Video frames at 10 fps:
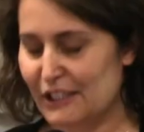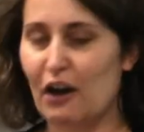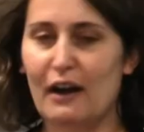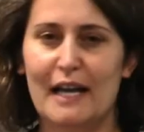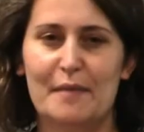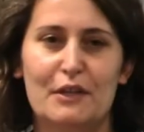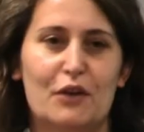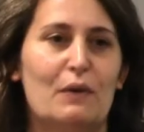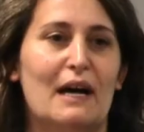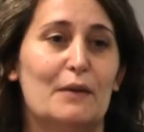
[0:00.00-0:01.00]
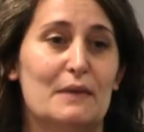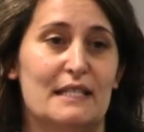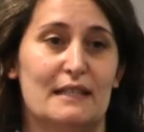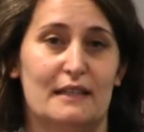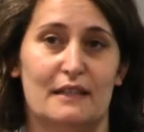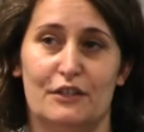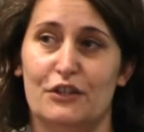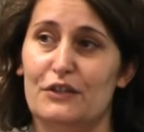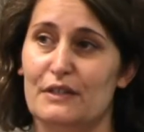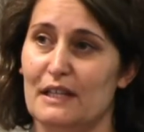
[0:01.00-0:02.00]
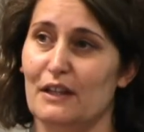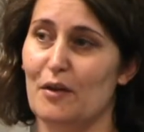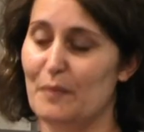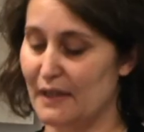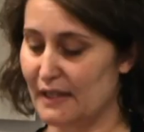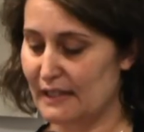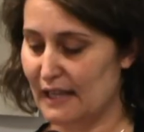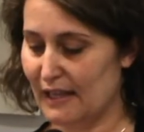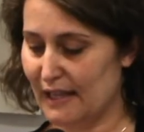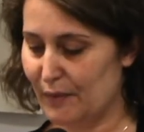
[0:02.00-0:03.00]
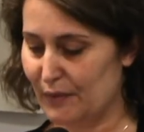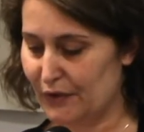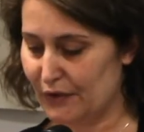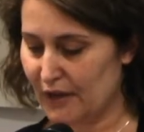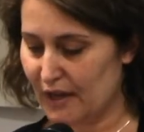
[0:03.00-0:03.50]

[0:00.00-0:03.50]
the time, the koala was in the news a lot because they were